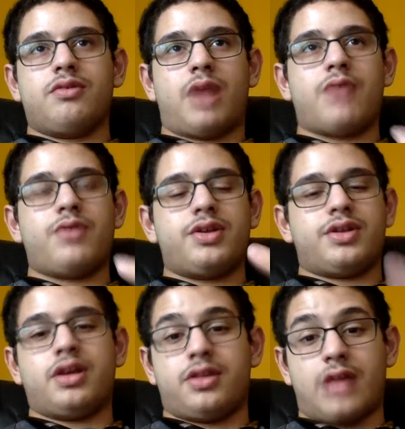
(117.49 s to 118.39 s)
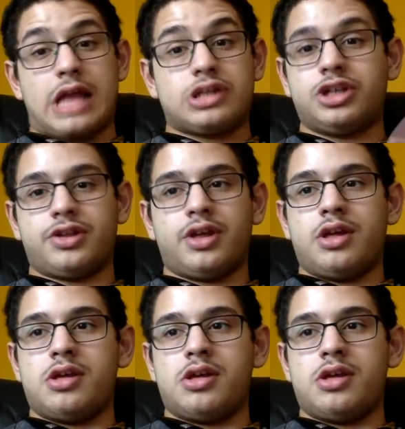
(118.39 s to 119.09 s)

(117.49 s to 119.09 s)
My reason is that she's